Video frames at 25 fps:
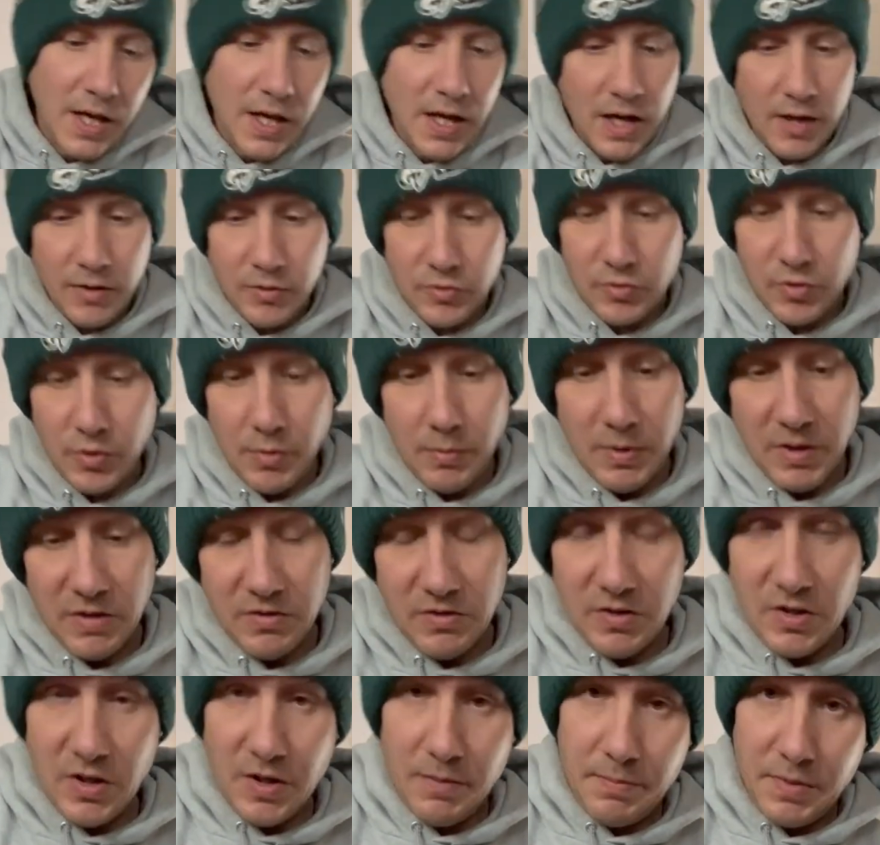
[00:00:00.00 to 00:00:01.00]
I'm just going to
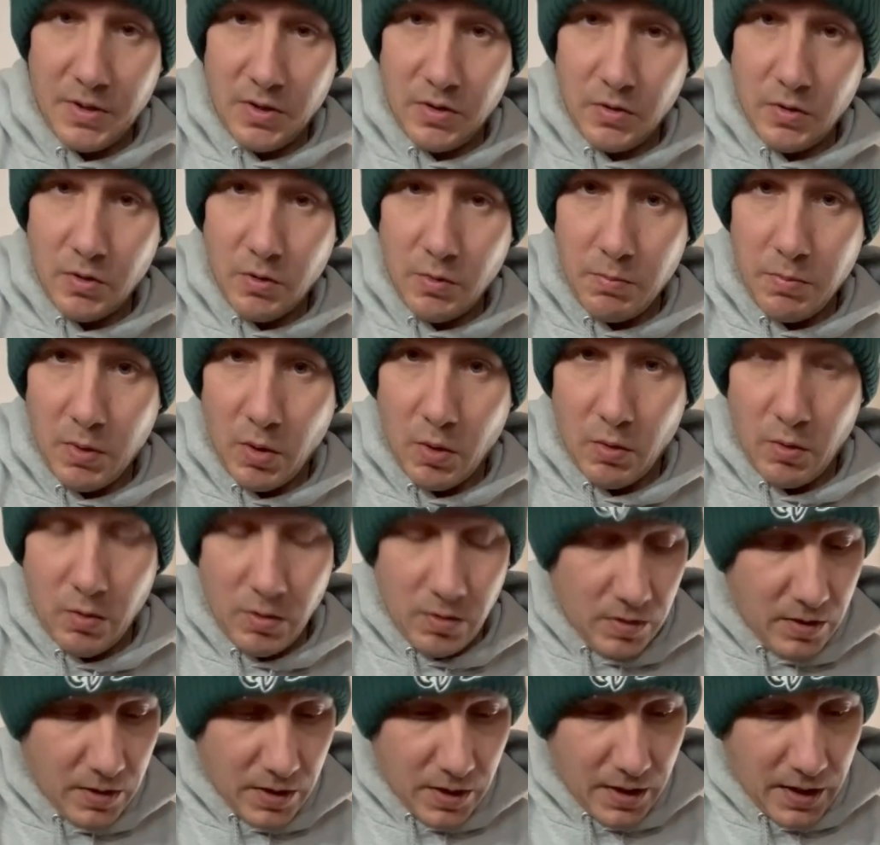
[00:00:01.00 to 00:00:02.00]
mix it up in a little bowl,
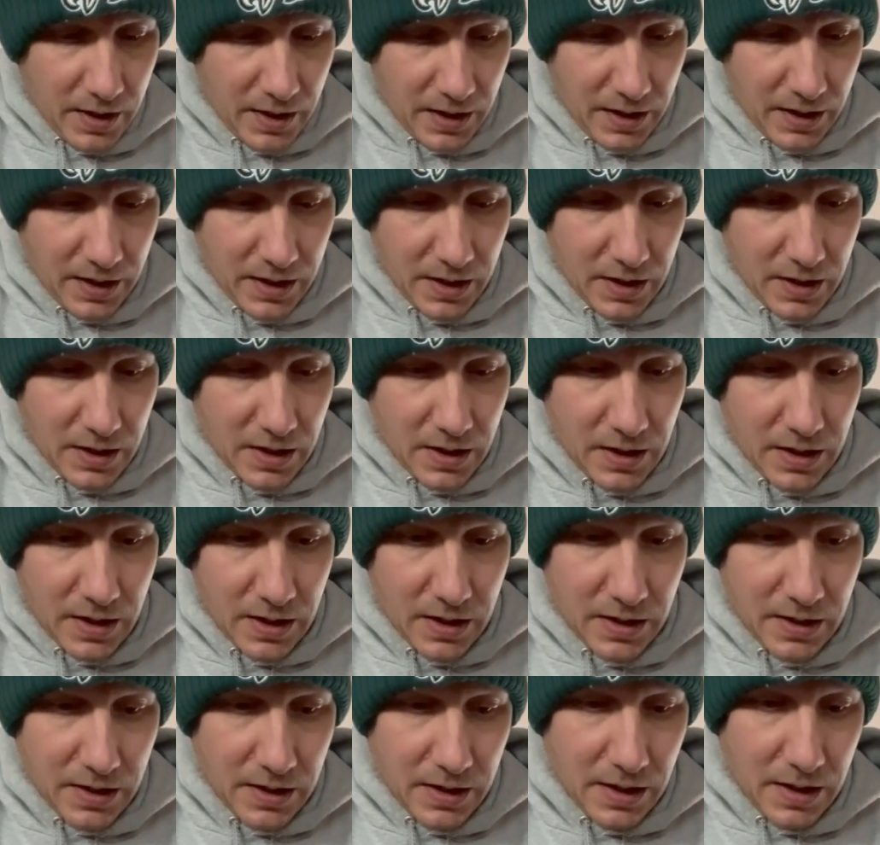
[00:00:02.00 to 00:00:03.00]
and
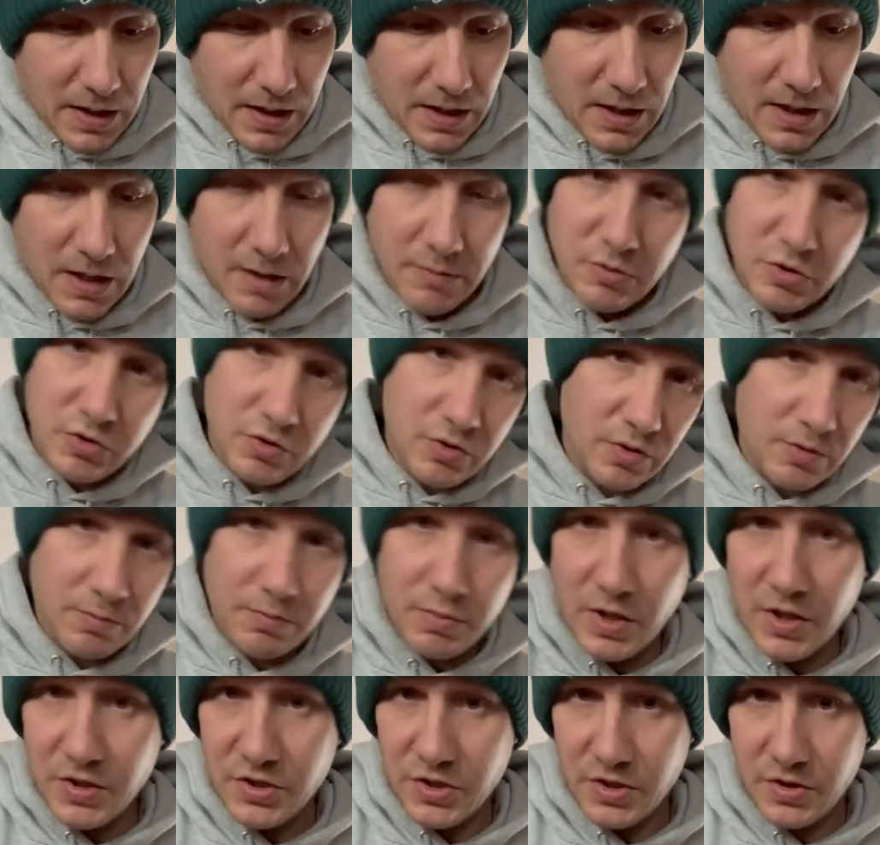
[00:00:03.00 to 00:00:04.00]
I'm just going to
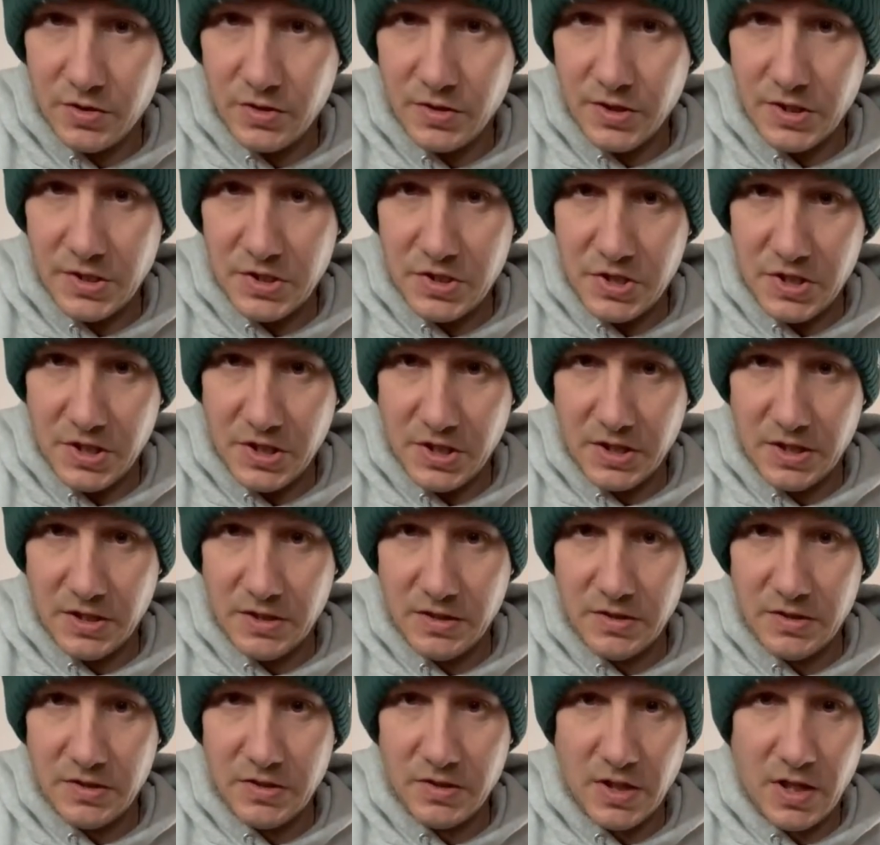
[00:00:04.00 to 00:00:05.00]
brush it on the chicken.
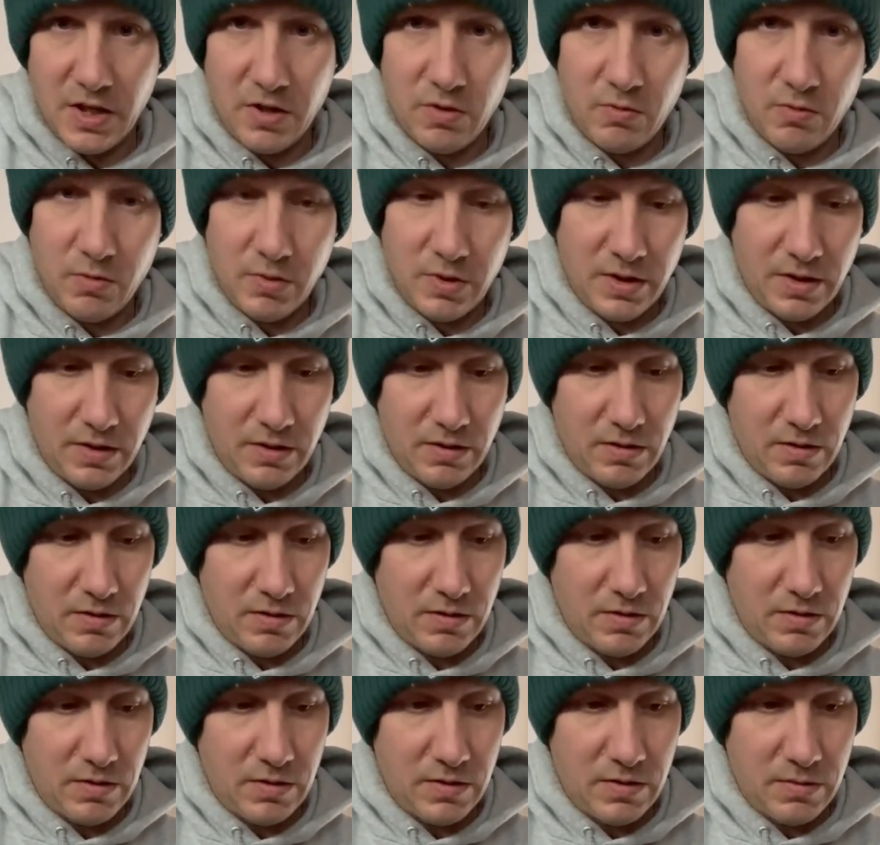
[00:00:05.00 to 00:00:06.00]
I don't want it
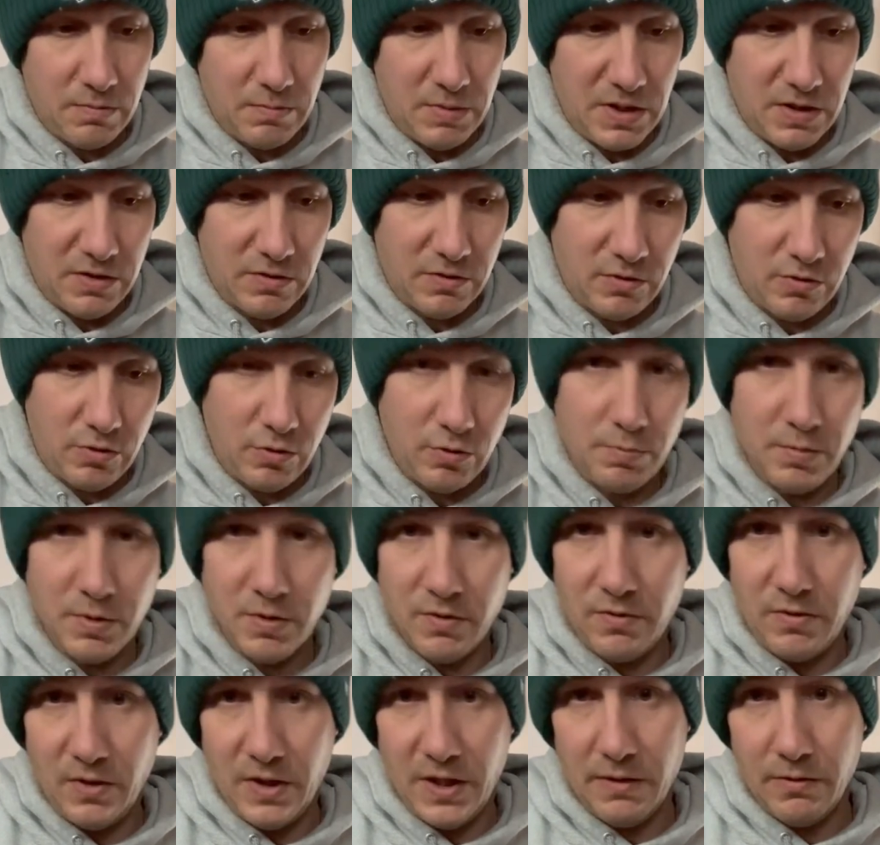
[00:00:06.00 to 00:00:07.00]
to be super
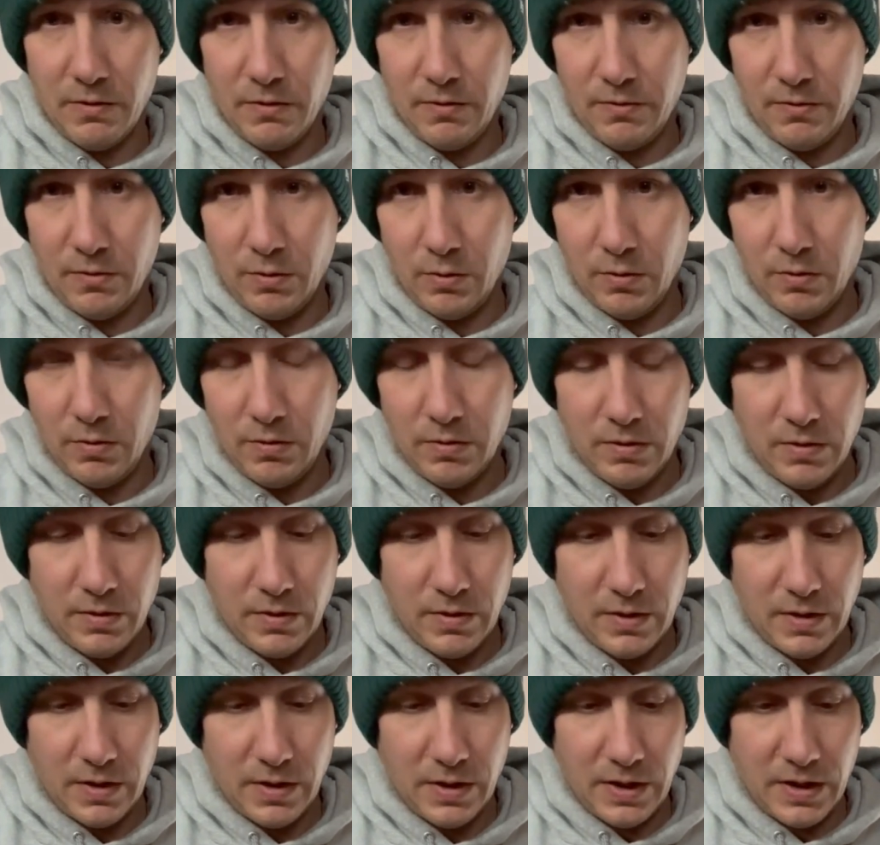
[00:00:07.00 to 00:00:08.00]
flavorful.
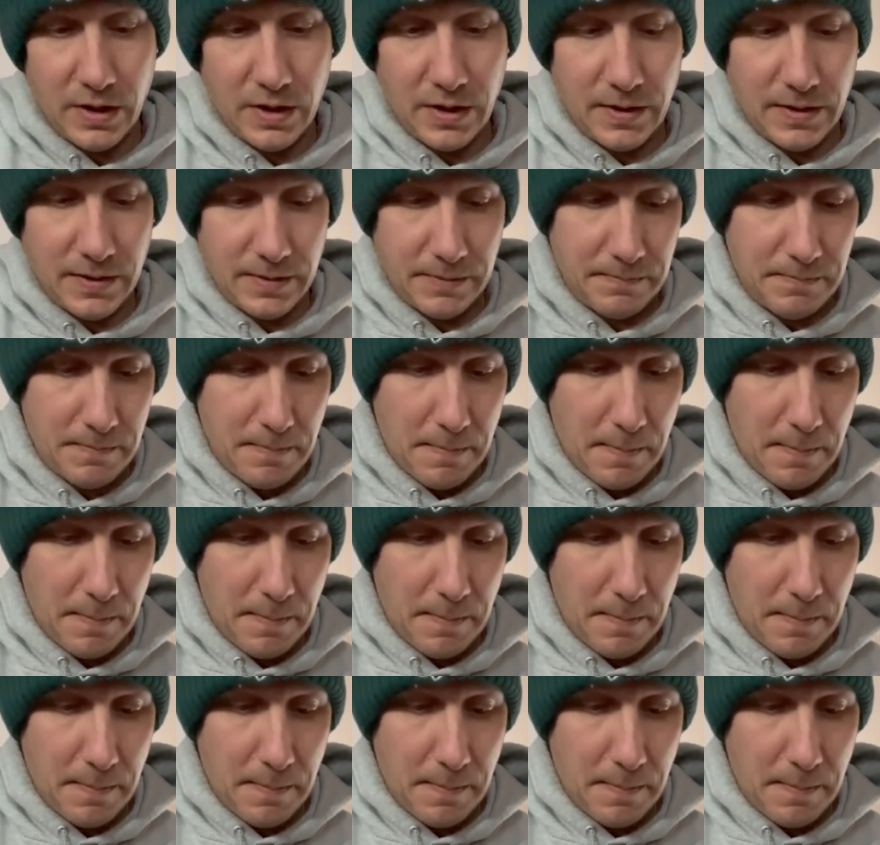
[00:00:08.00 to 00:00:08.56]
I